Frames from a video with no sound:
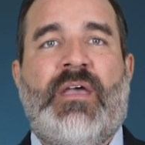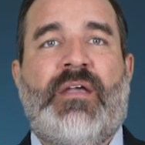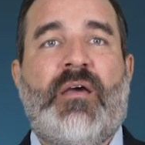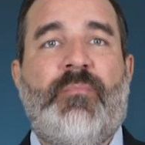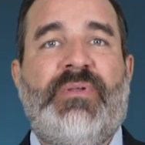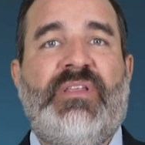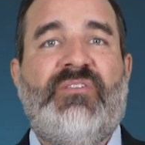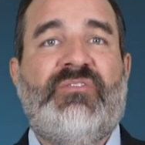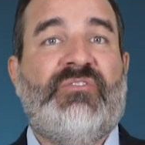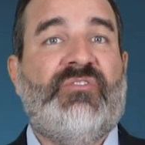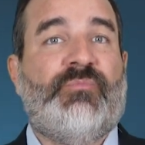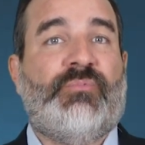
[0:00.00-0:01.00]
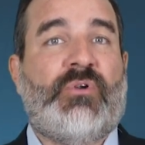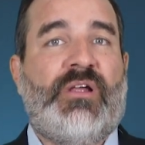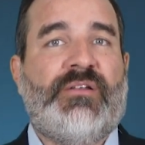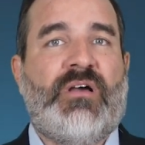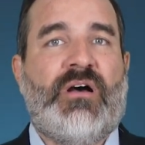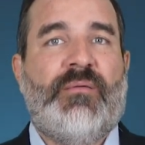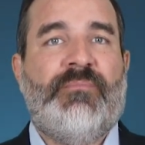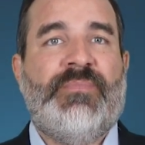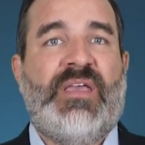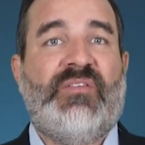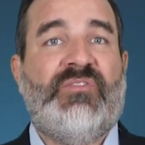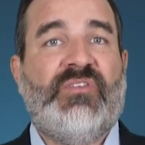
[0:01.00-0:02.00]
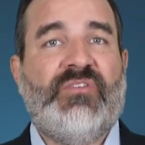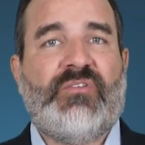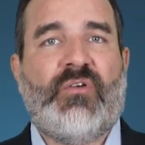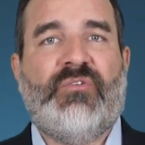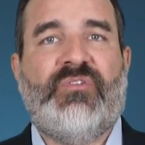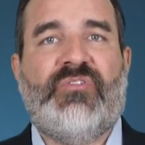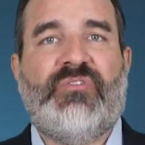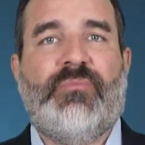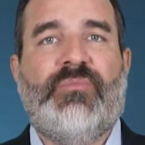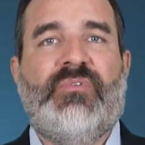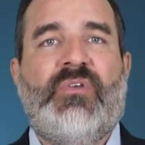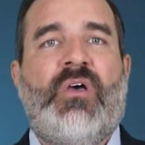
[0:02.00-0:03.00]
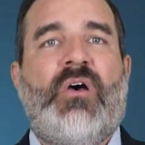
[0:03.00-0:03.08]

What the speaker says: Companies such as Broadcom and Cisco Systems